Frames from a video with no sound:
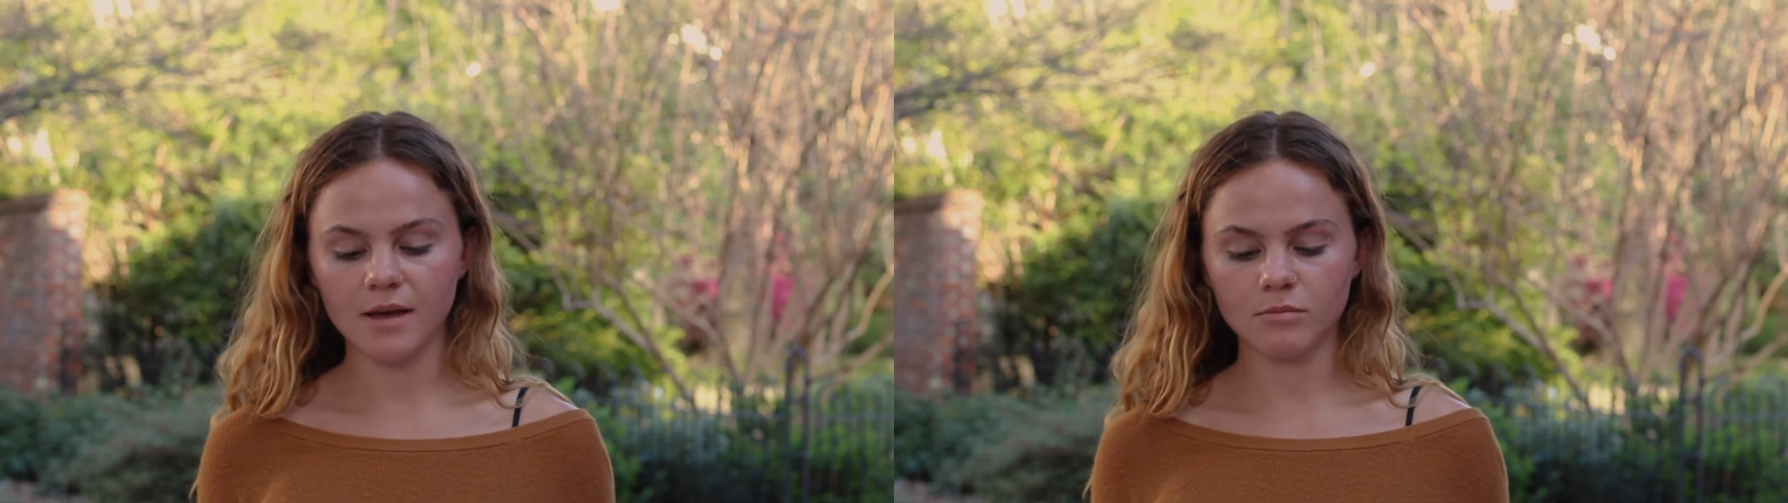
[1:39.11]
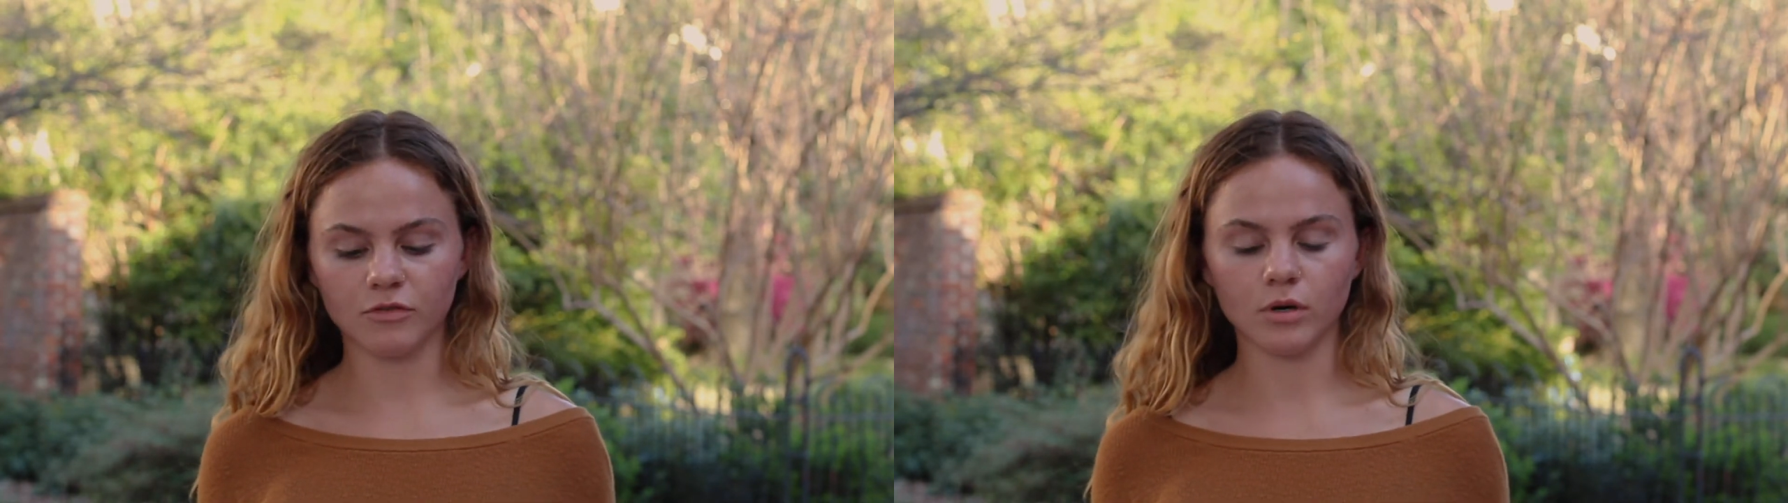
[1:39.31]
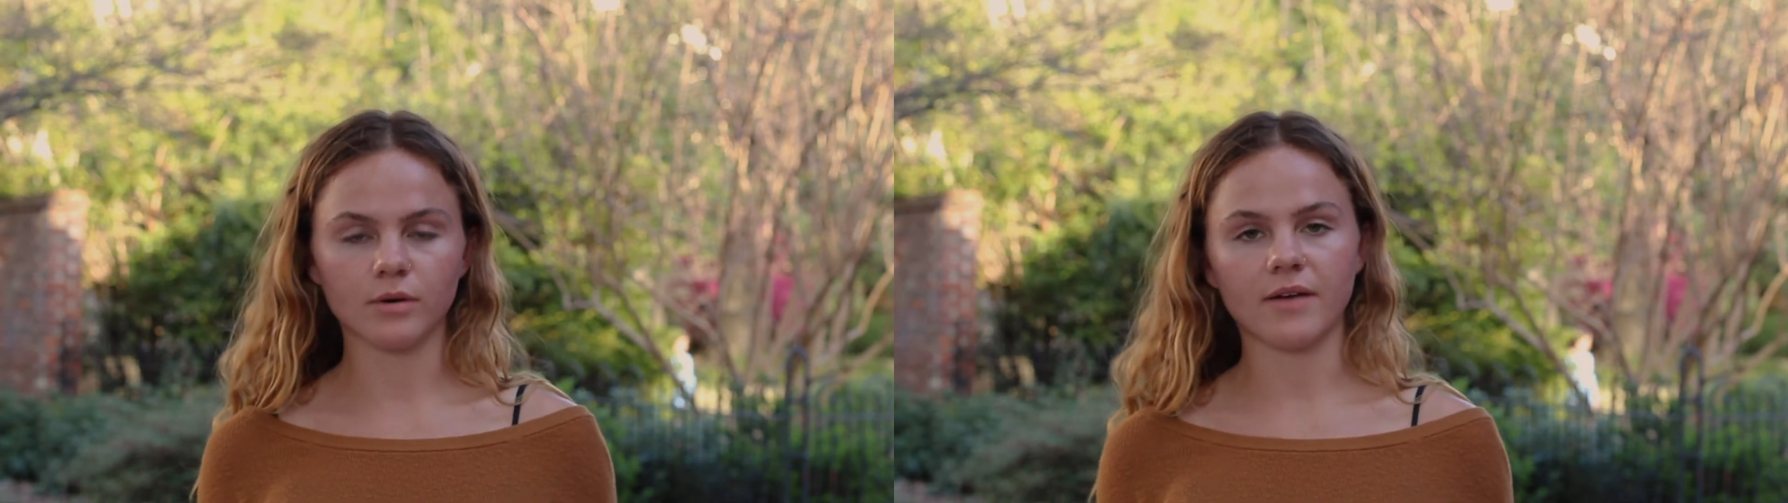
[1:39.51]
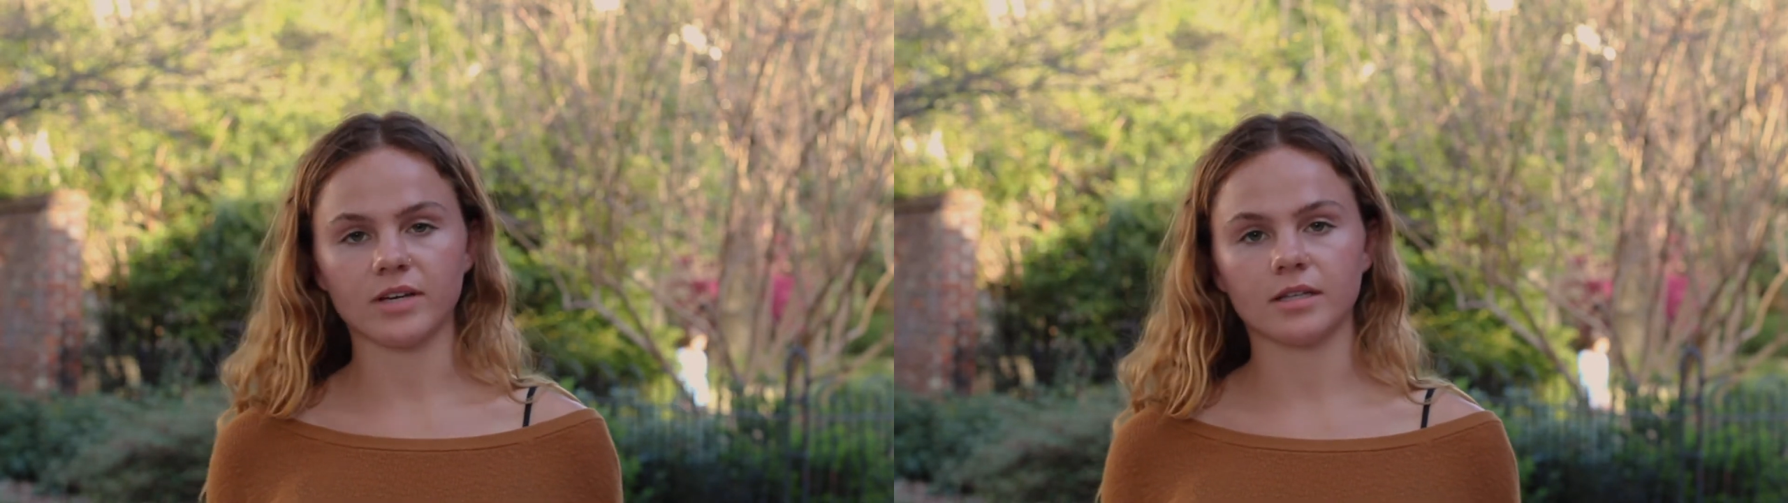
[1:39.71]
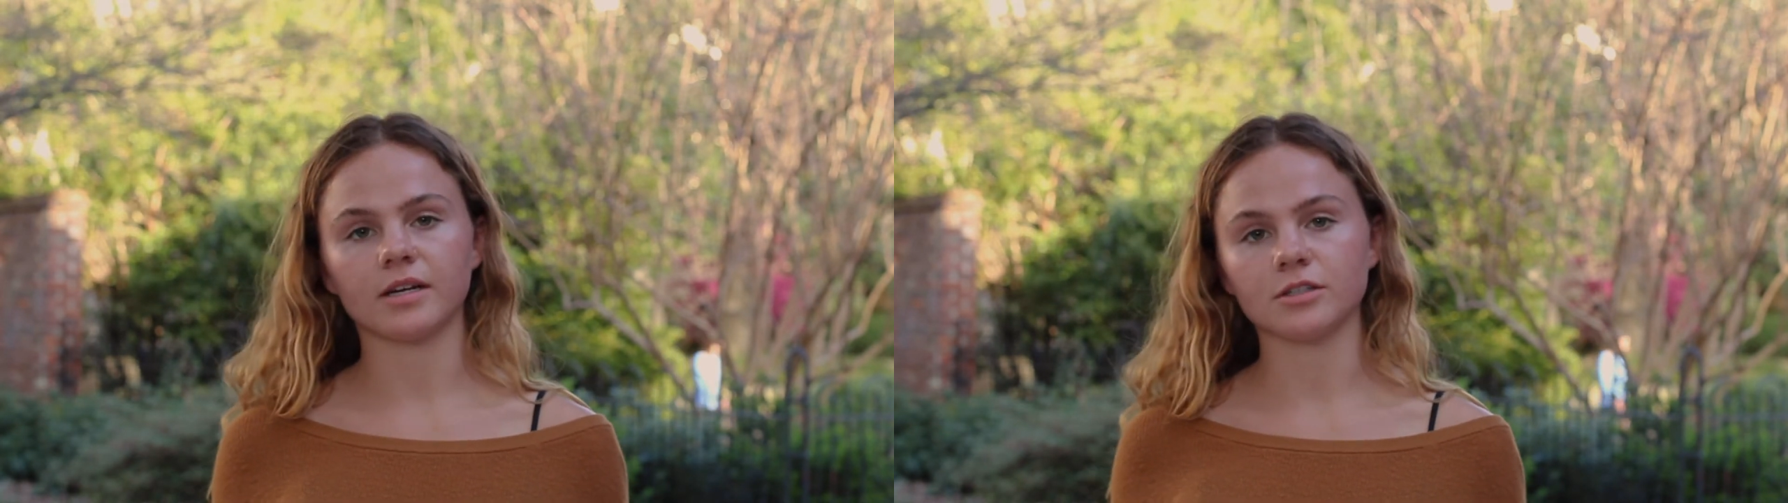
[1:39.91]
before
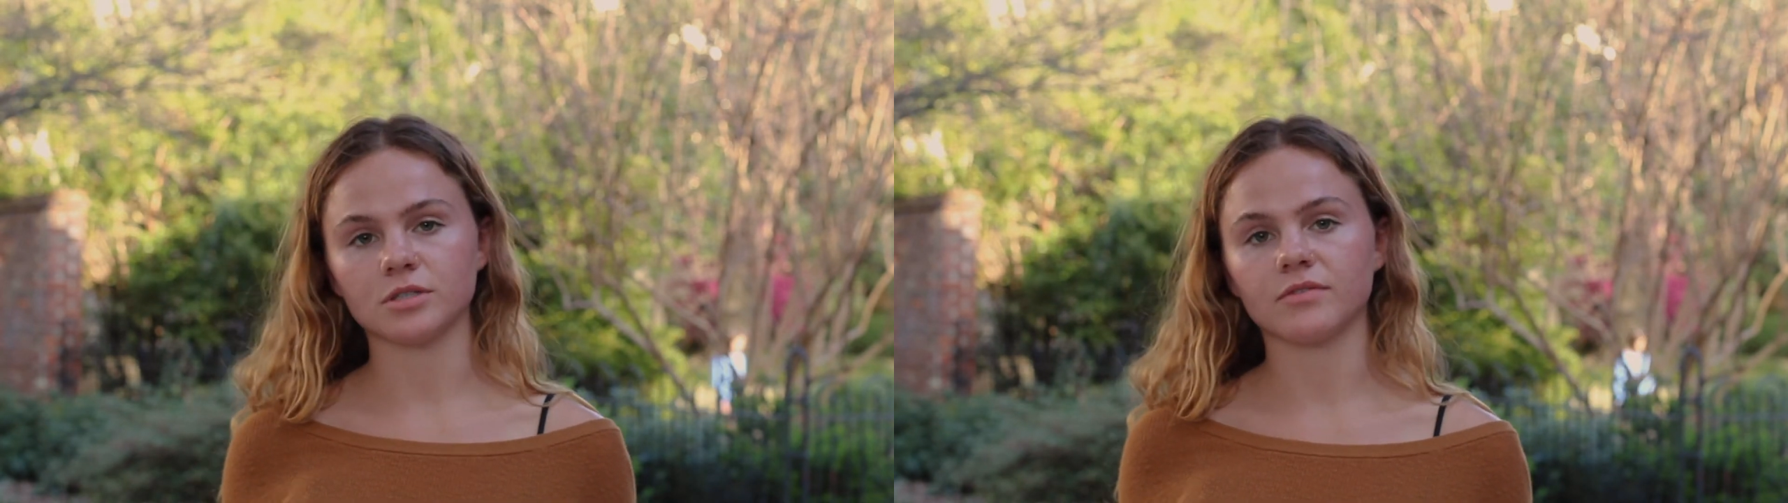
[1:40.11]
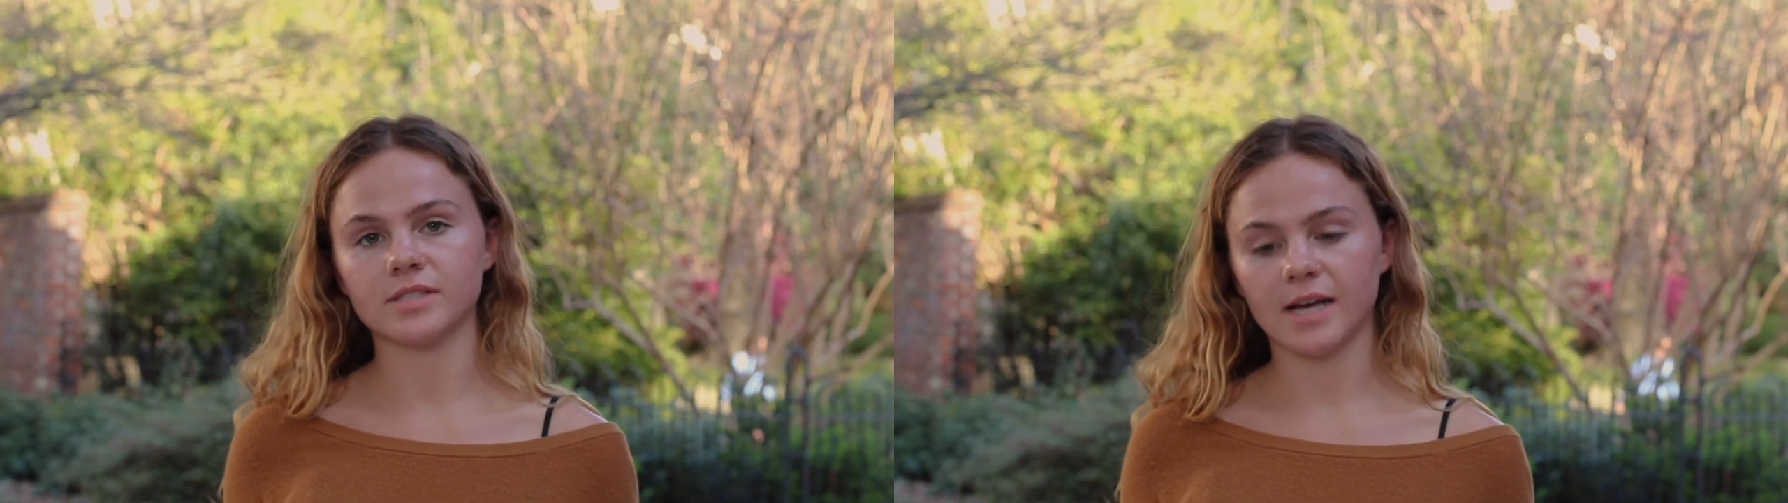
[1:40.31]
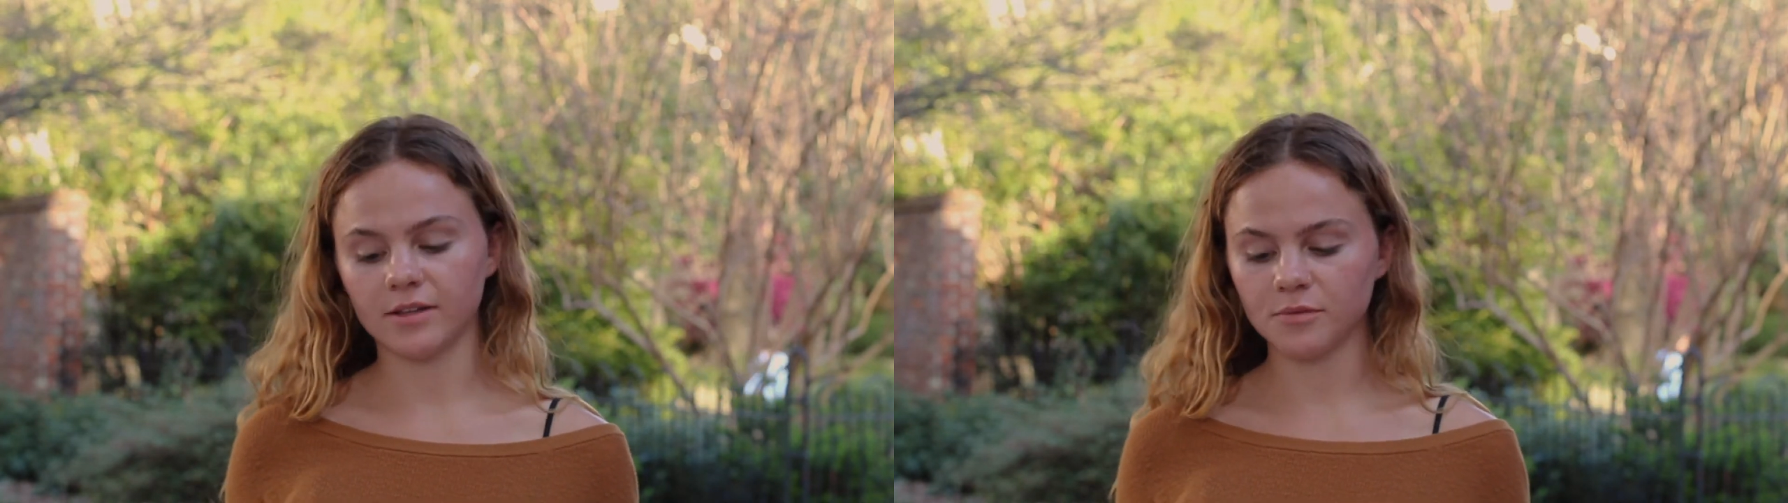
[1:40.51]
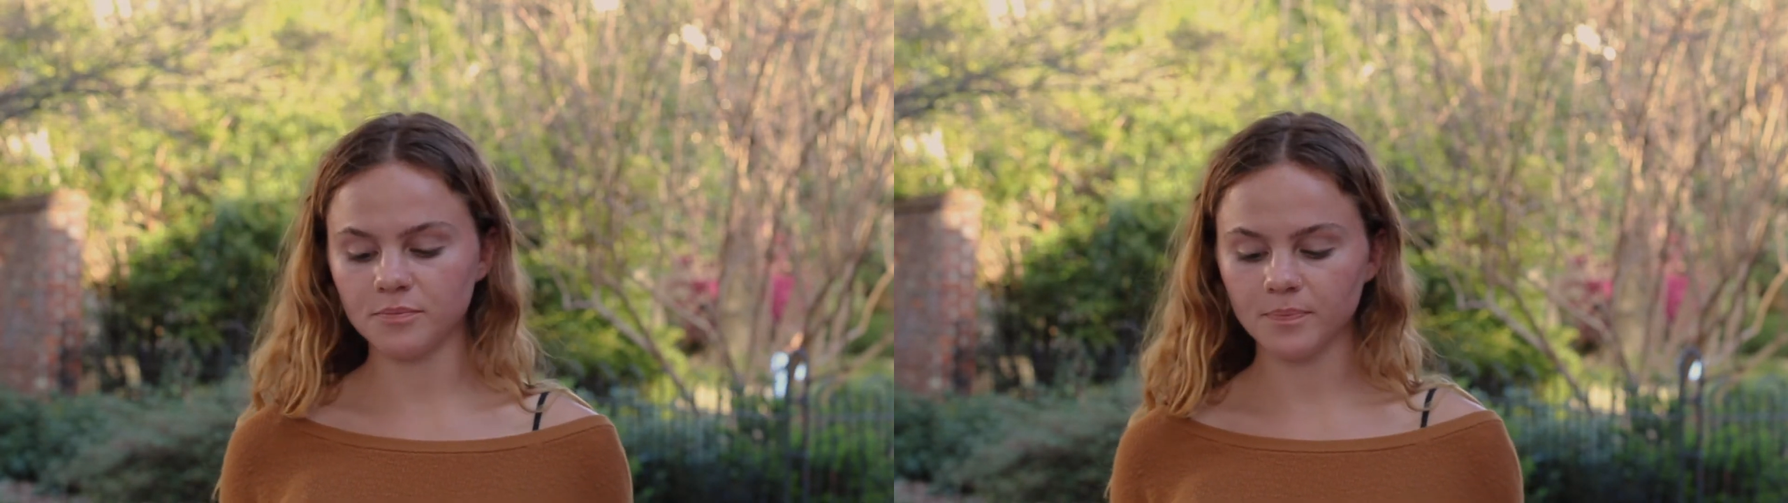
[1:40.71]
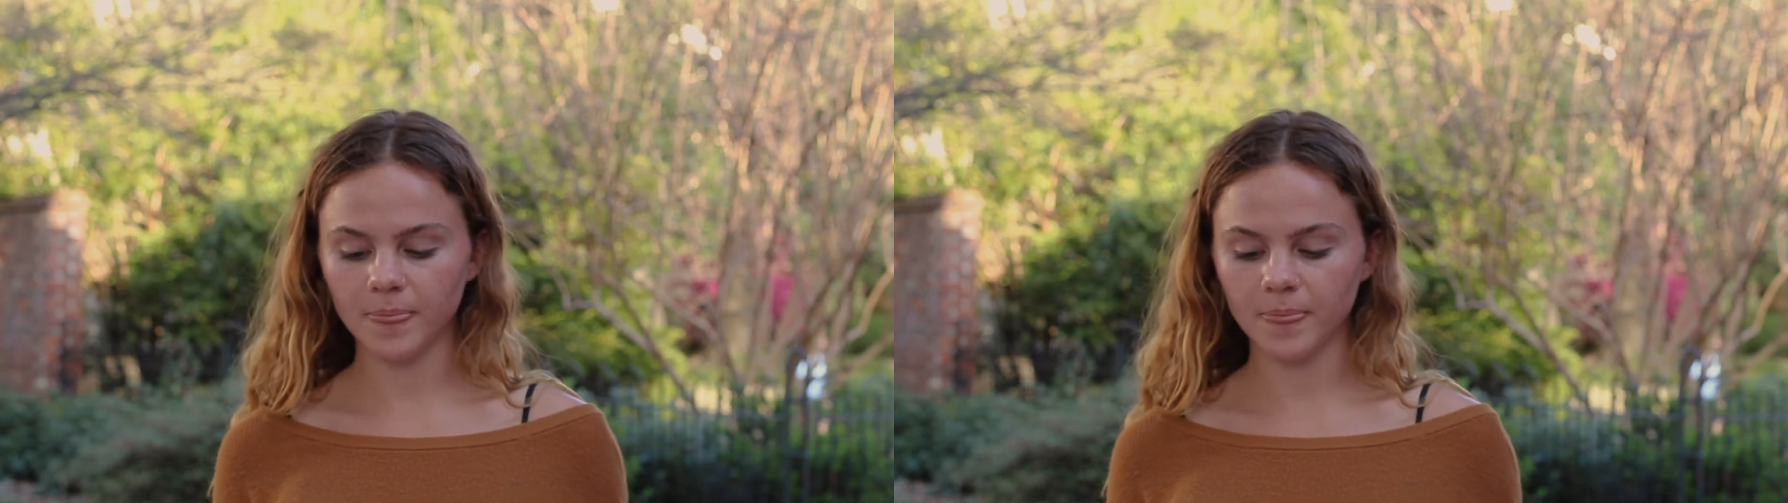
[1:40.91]
arriving at the country of asylum.